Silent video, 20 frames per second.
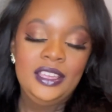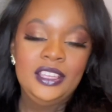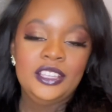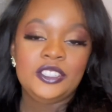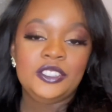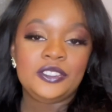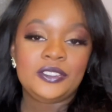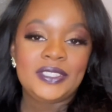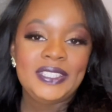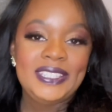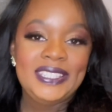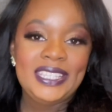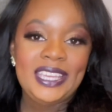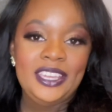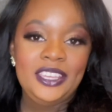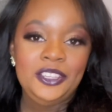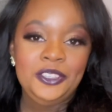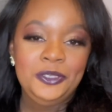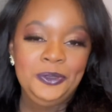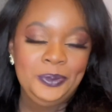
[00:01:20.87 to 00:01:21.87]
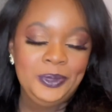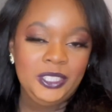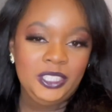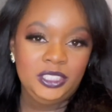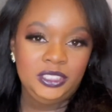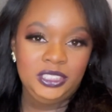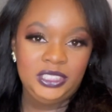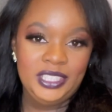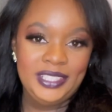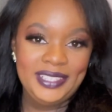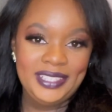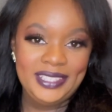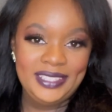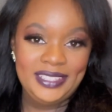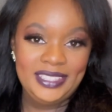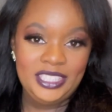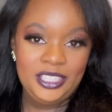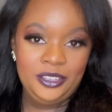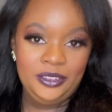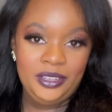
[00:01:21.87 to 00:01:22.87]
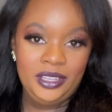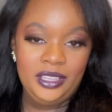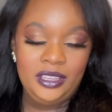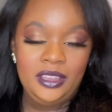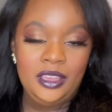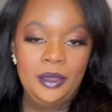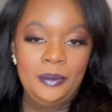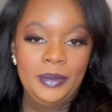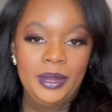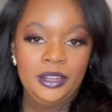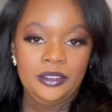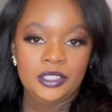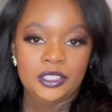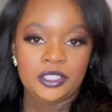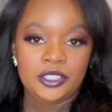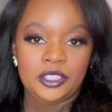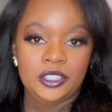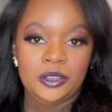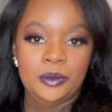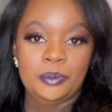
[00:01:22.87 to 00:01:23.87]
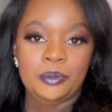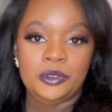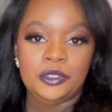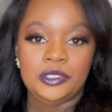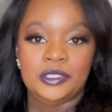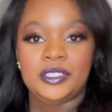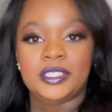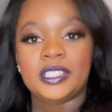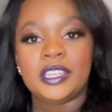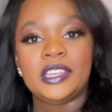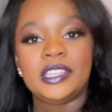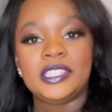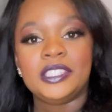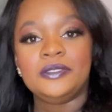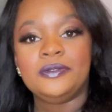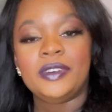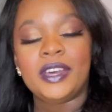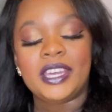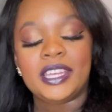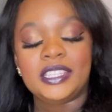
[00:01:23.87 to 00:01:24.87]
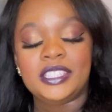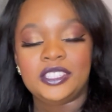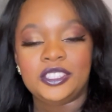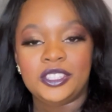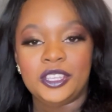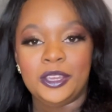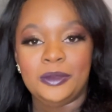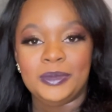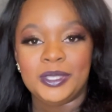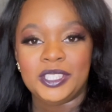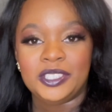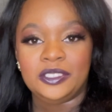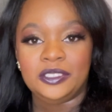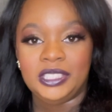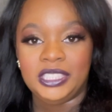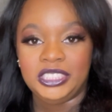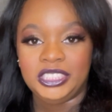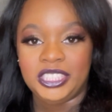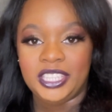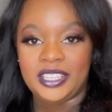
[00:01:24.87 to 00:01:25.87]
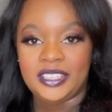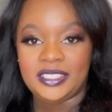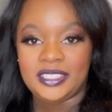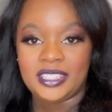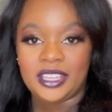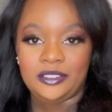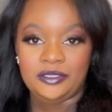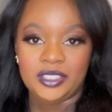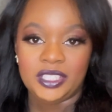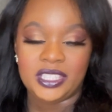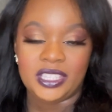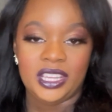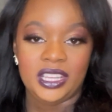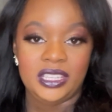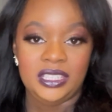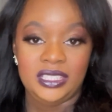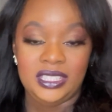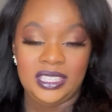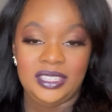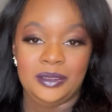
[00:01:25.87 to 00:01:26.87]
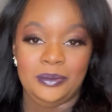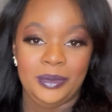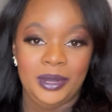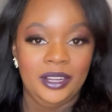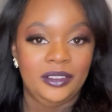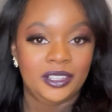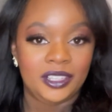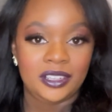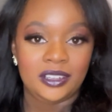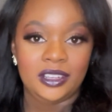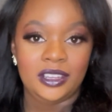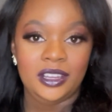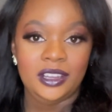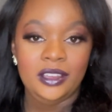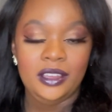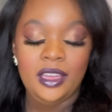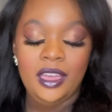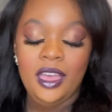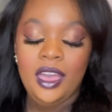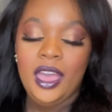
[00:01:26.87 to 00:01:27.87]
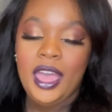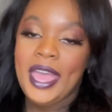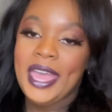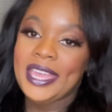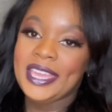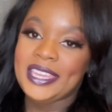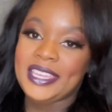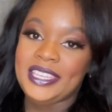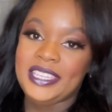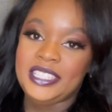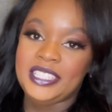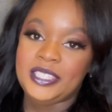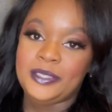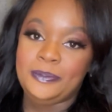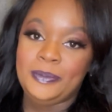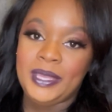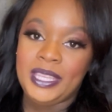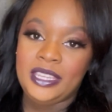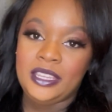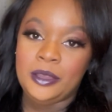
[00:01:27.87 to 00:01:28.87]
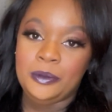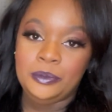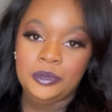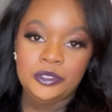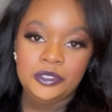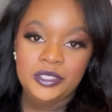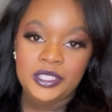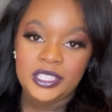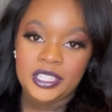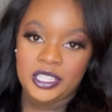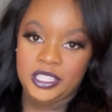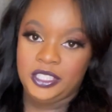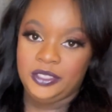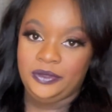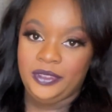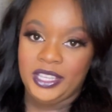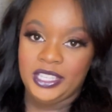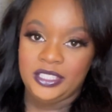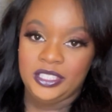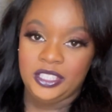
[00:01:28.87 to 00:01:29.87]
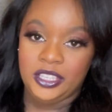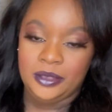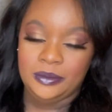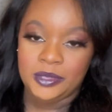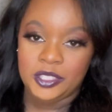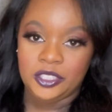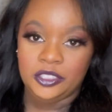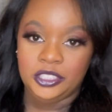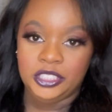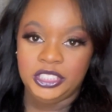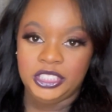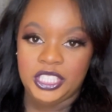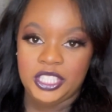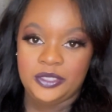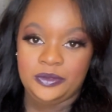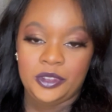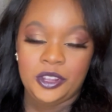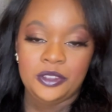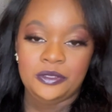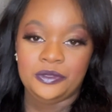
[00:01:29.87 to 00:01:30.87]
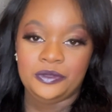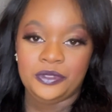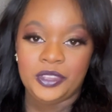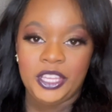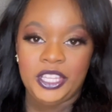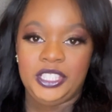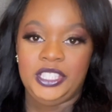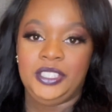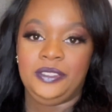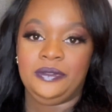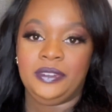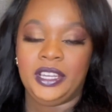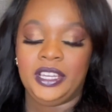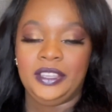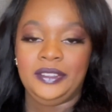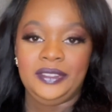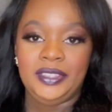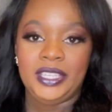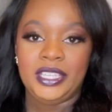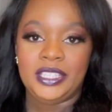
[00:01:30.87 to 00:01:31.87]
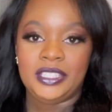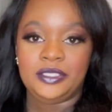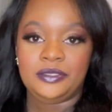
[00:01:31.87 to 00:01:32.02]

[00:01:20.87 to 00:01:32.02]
Dr. Zain Obagi is a Syrian-American board-certified dermatologist that resides in America. He's been a board-certified dermatologist for over 35 years.